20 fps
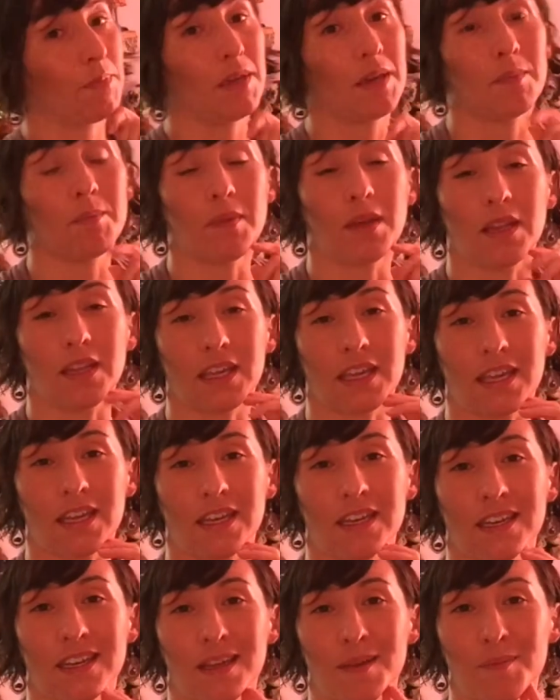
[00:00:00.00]
me a
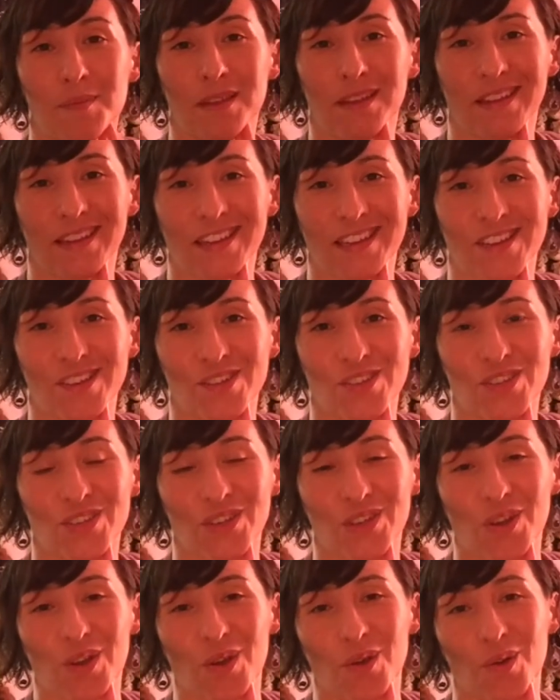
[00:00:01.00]
million years to
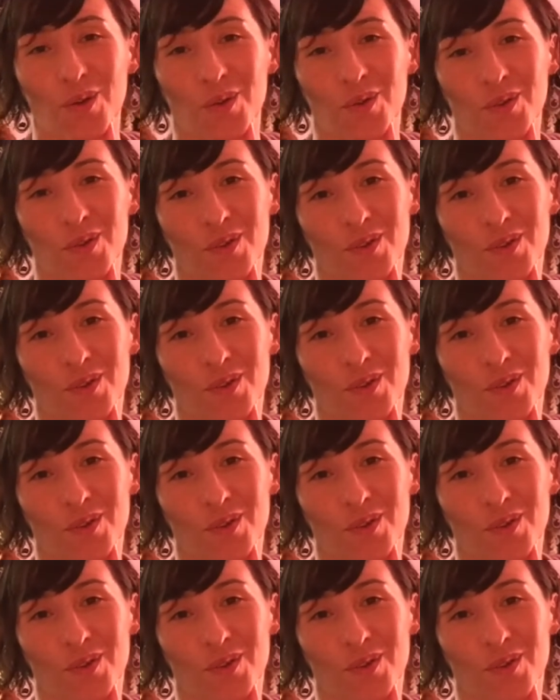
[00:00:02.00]
go